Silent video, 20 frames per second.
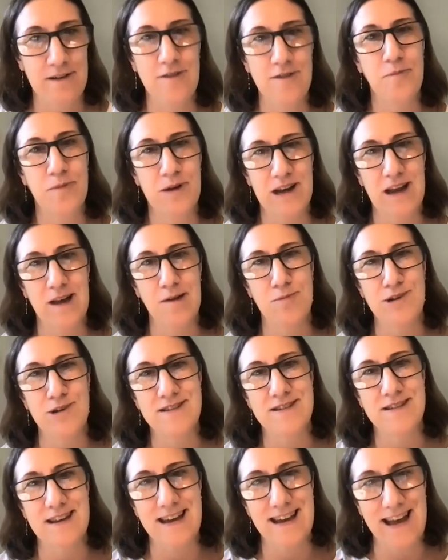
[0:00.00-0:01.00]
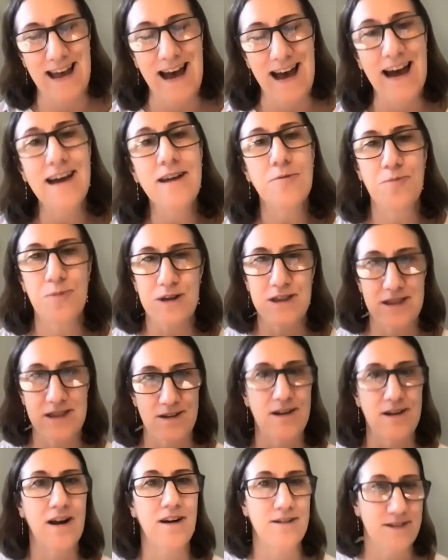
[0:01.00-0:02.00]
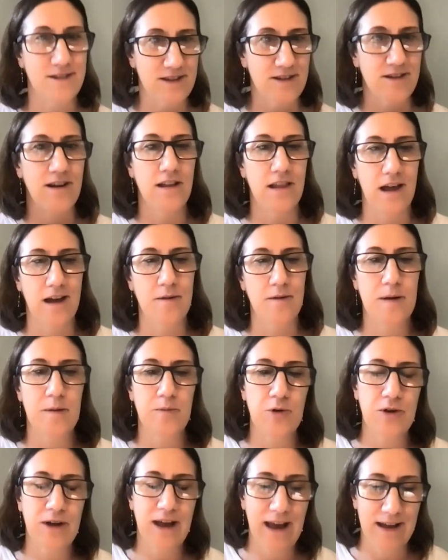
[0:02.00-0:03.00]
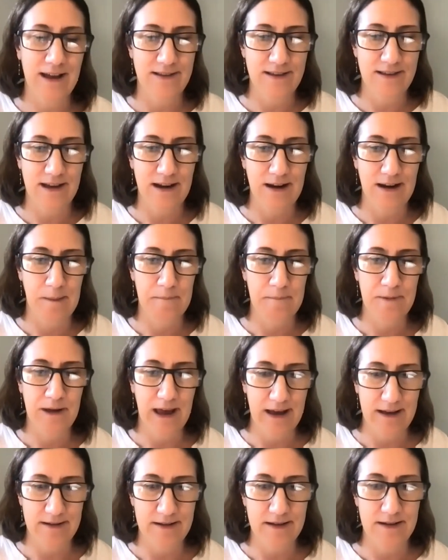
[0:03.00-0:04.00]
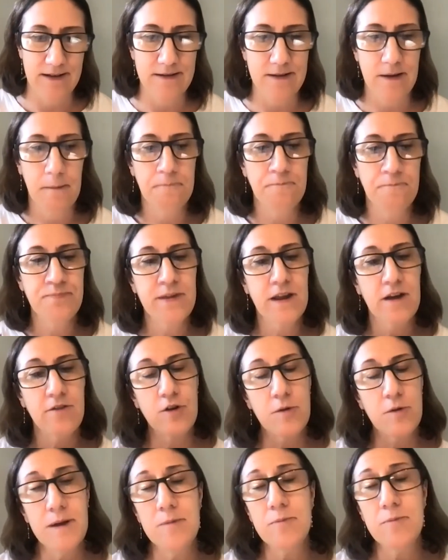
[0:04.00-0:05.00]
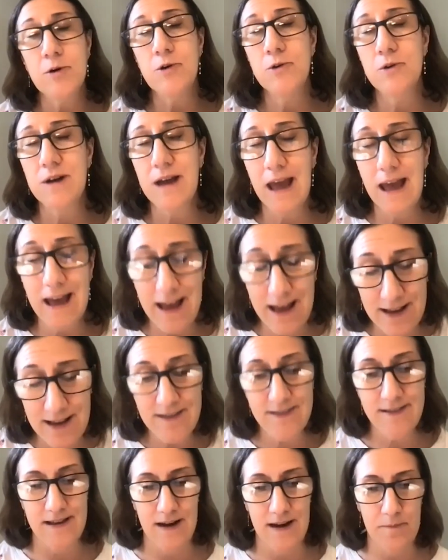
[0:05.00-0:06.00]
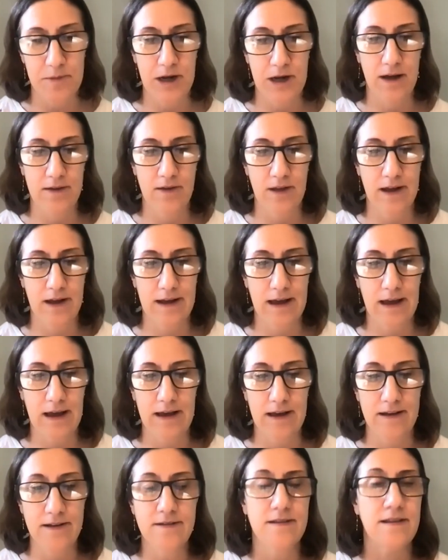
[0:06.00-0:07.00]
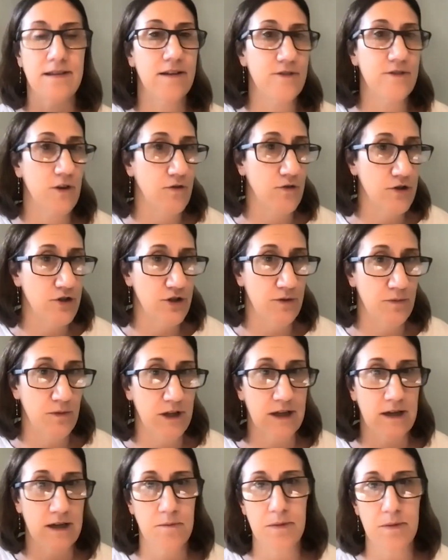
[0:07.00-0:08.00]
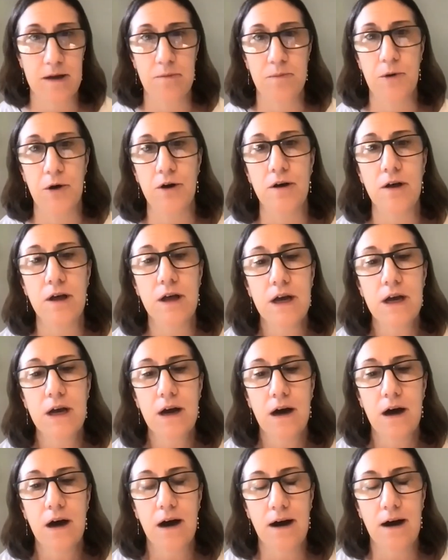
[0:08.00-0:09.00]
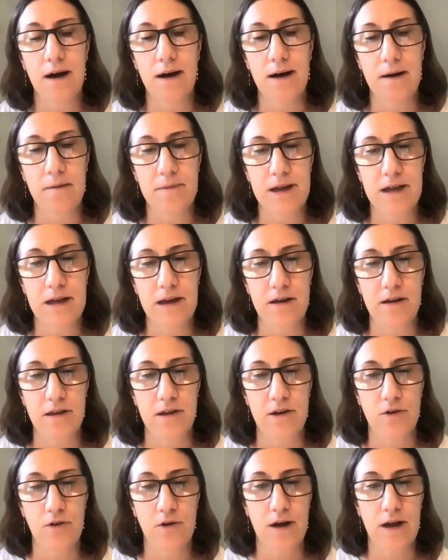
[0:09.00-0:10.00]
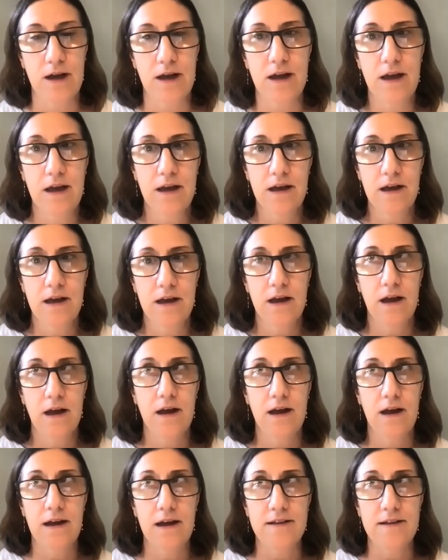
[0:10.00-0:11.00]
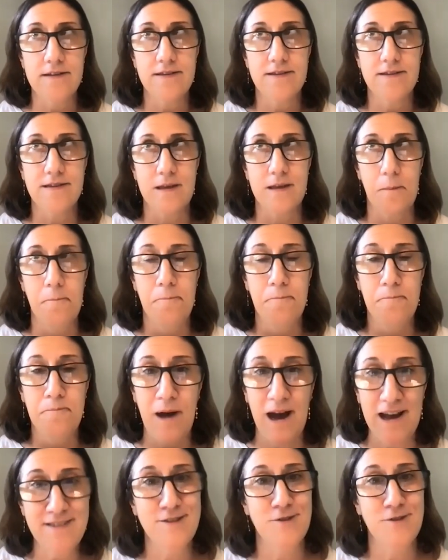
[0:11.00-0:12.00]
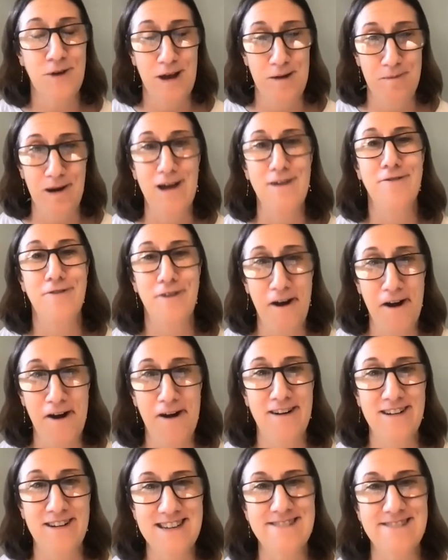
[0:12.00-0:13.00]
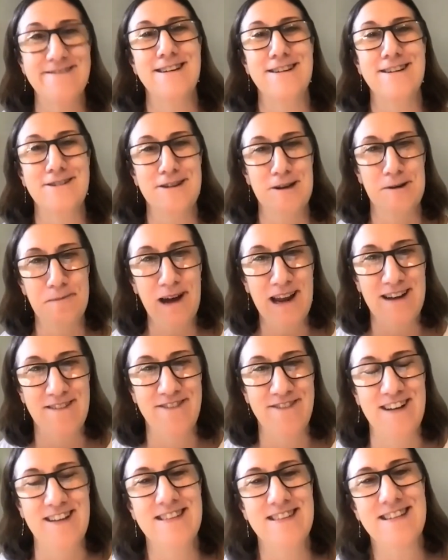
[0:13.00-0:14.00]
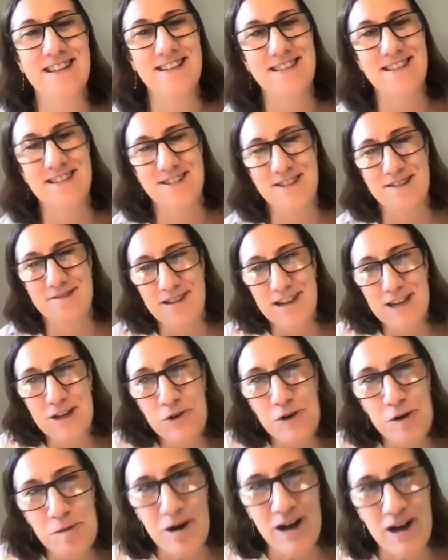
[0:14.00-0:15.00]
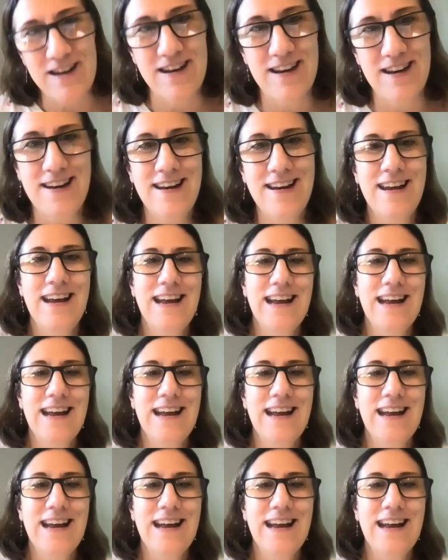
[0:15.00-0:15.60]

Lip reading: we've been able to get, but there are still a lot of people who can't set up cases. For people who can set up an online case, and that's over 2 million people in Illinois, it's the best way by far to renew your benefits because there's a renewal button.